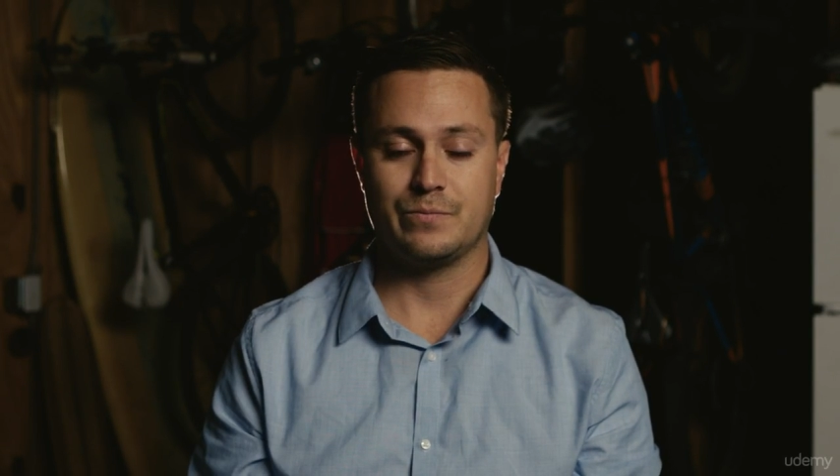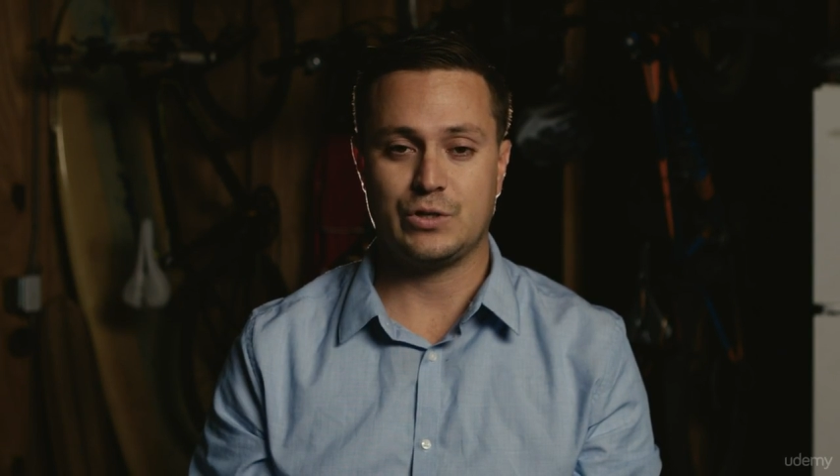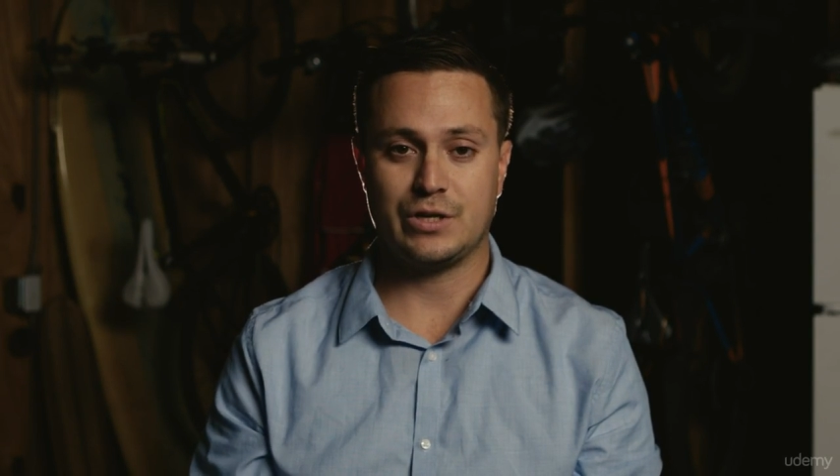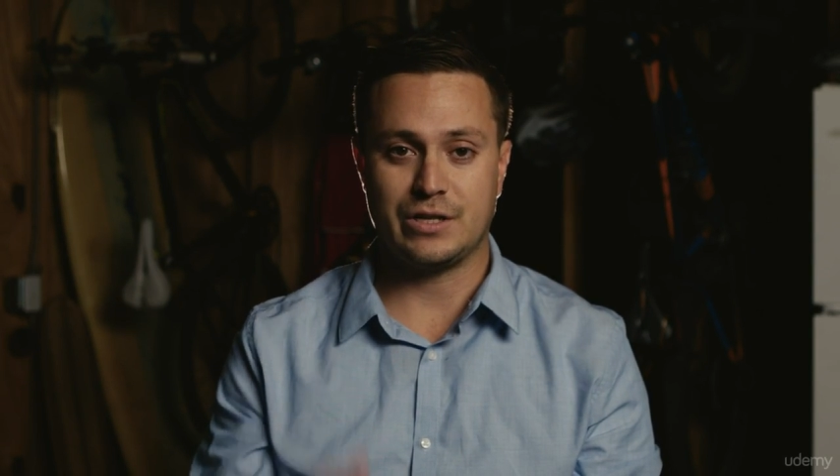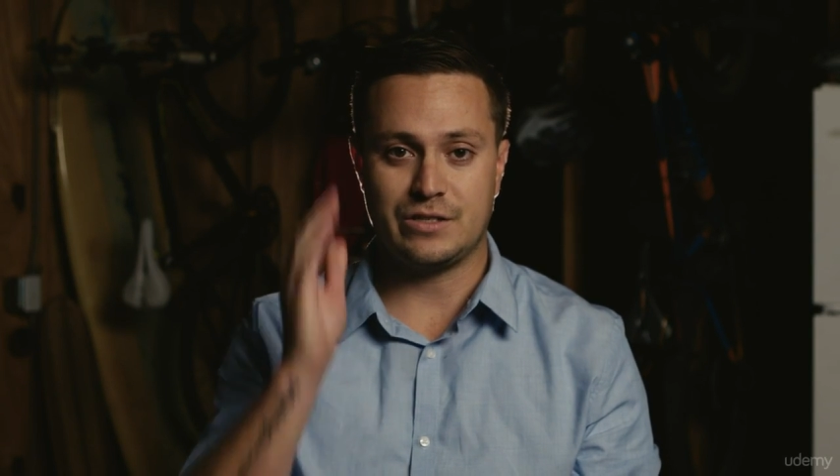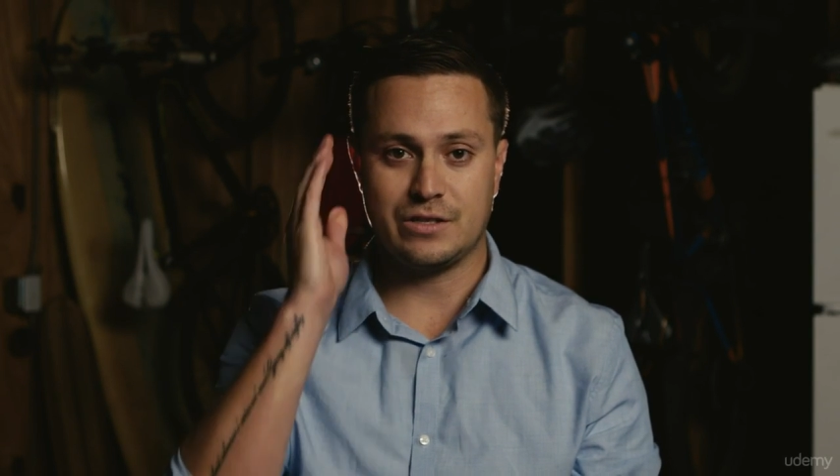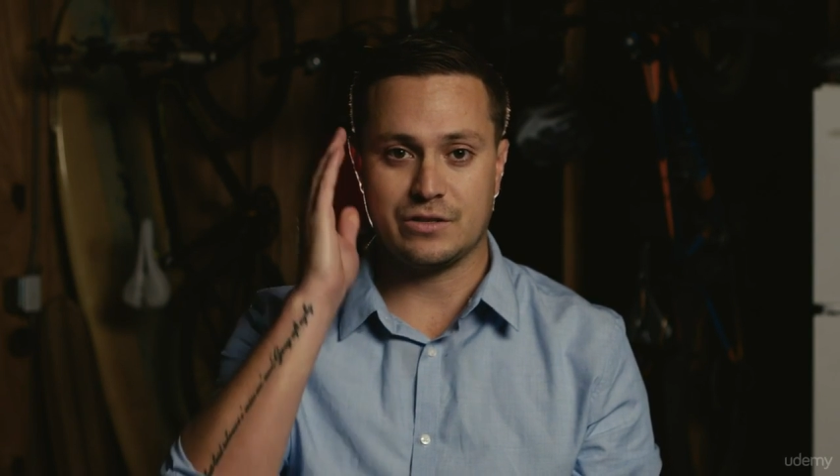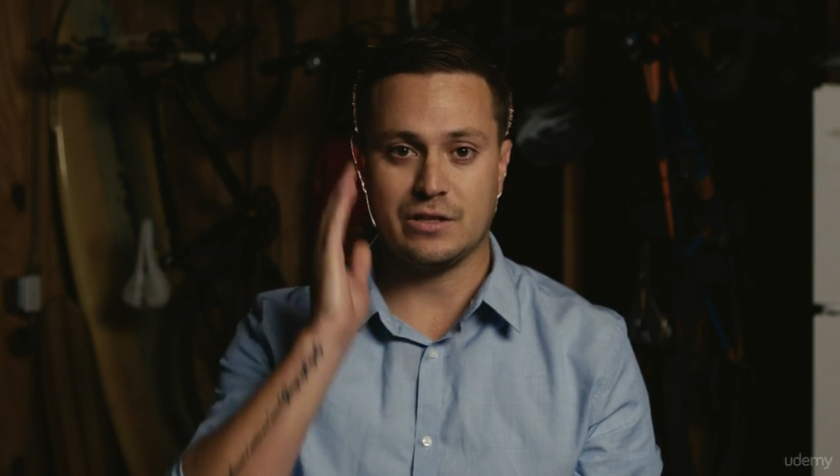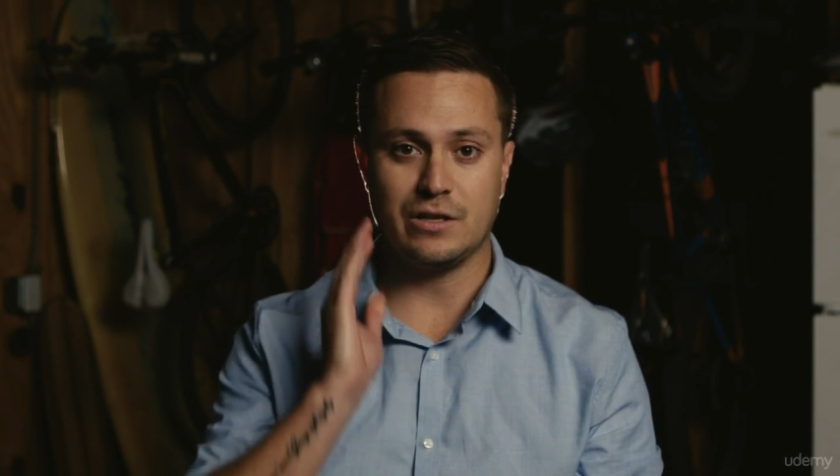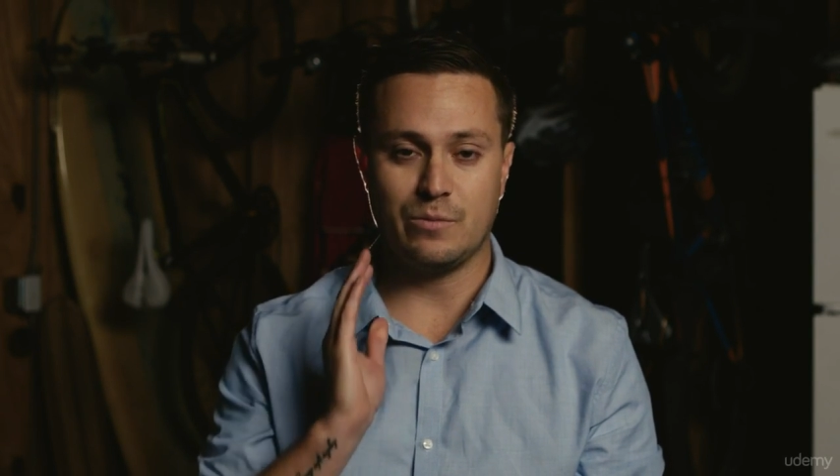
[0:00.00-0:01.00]
So you can see there's
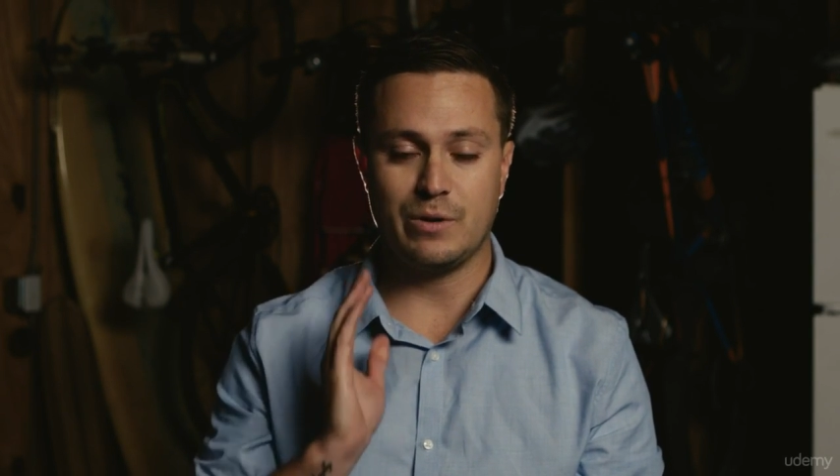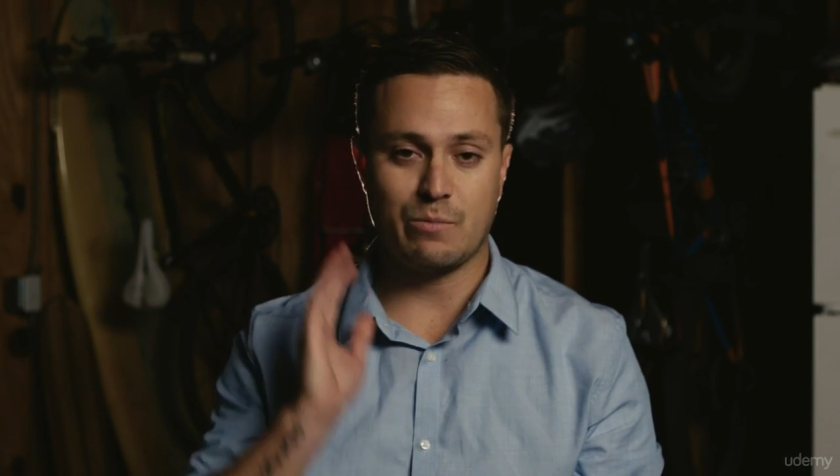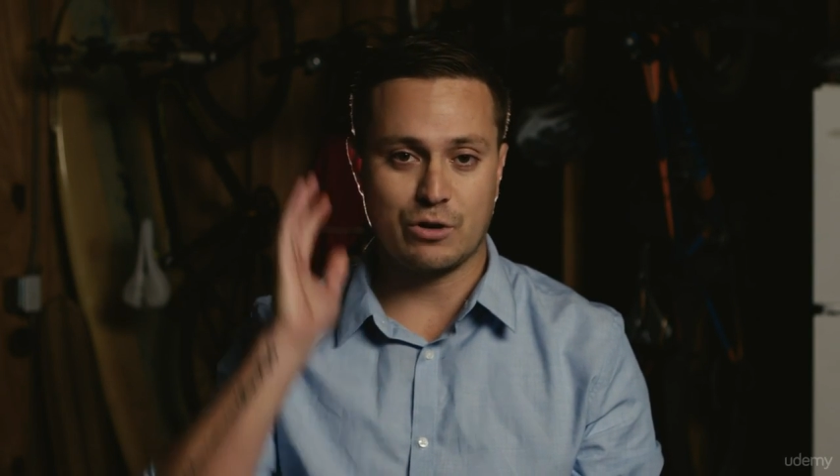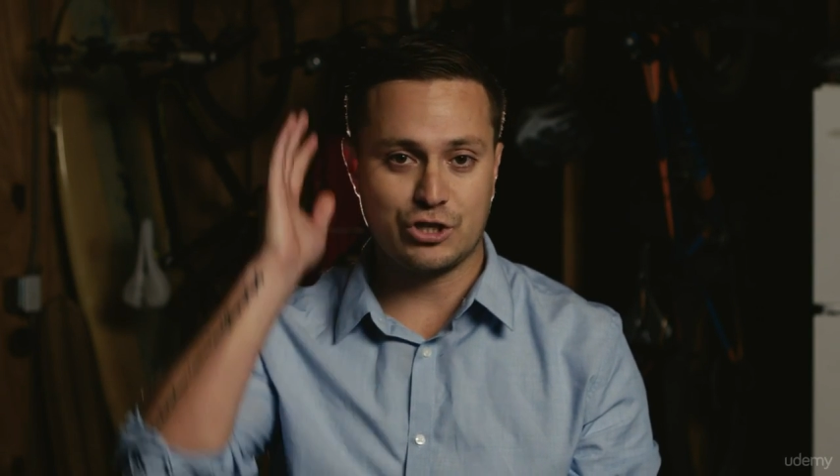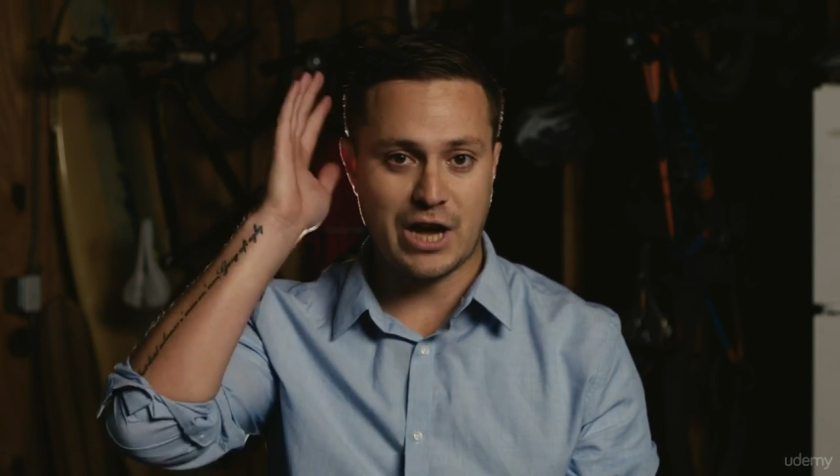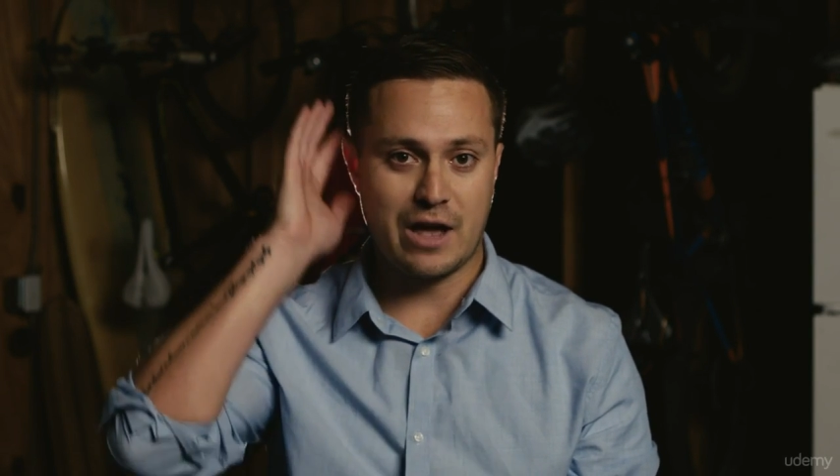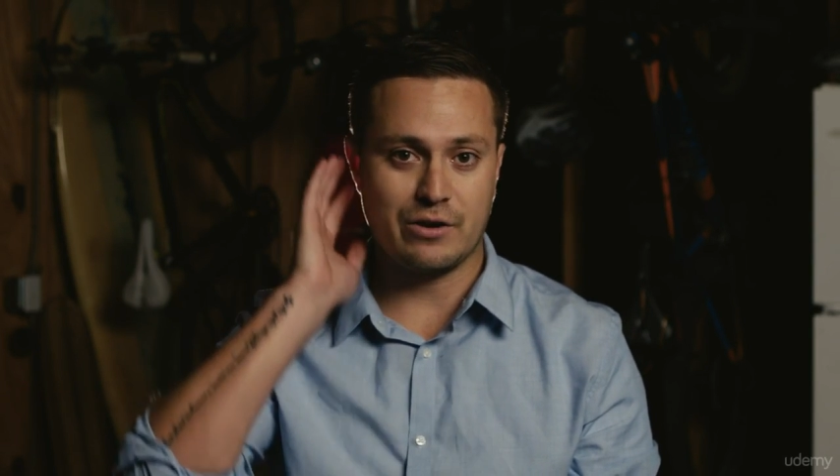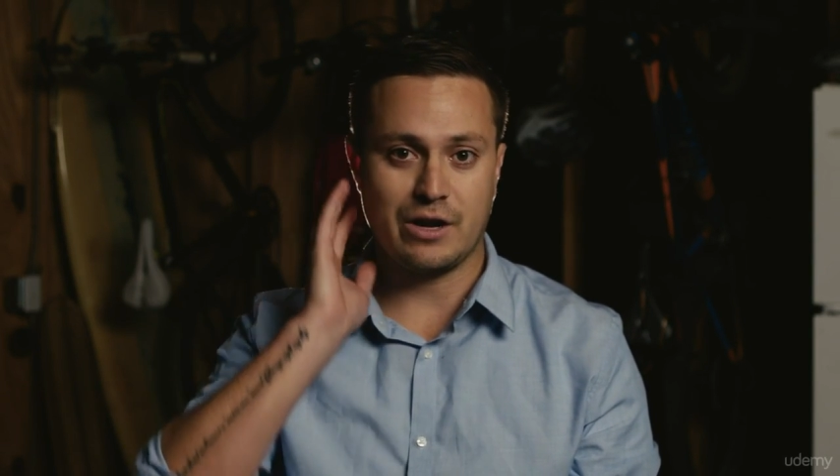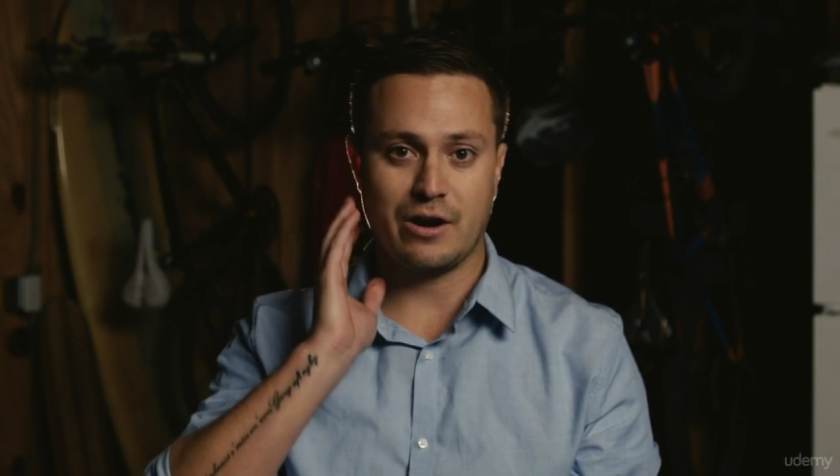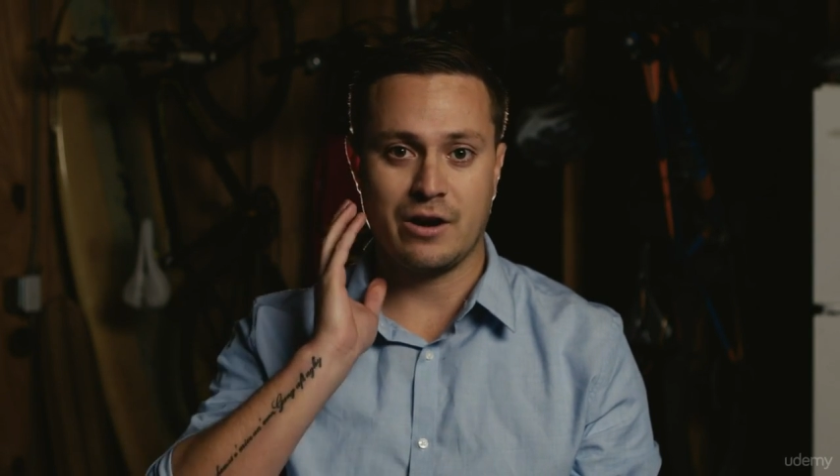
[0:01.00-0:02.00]
a little bit more shadow
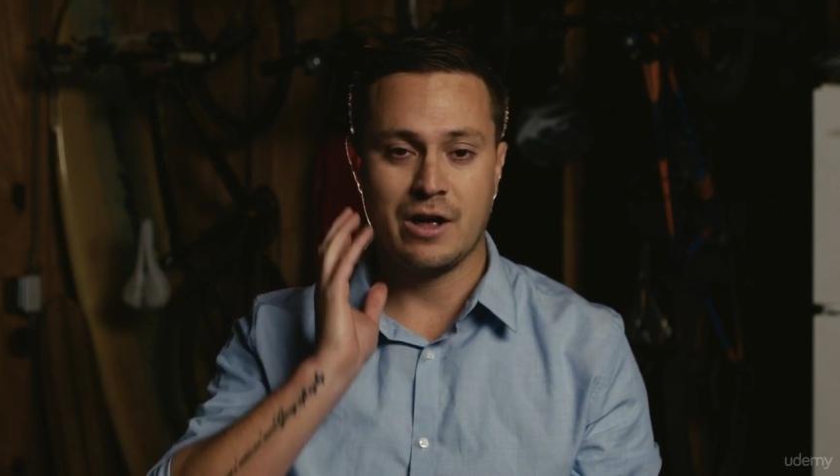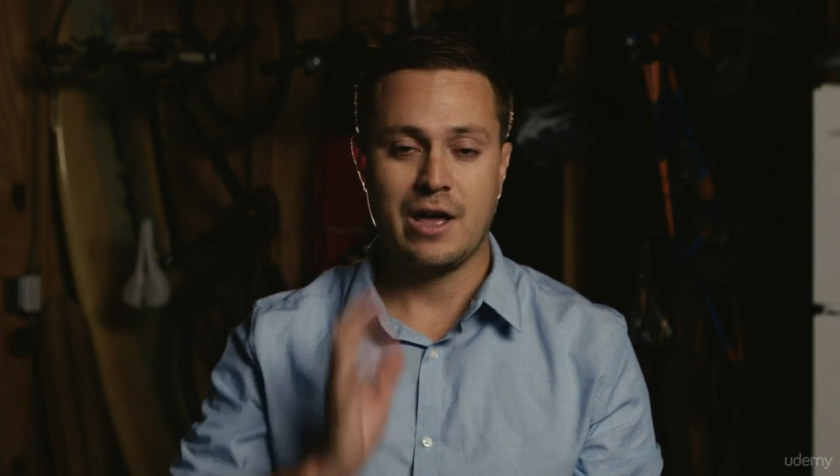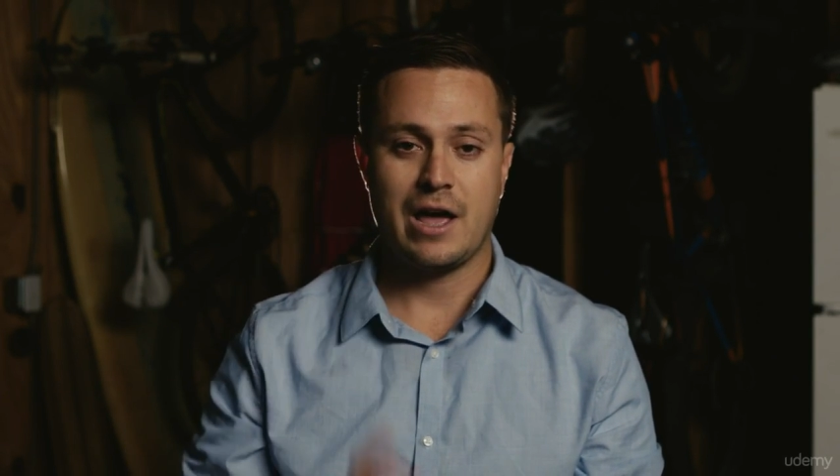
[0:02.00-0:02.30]
here,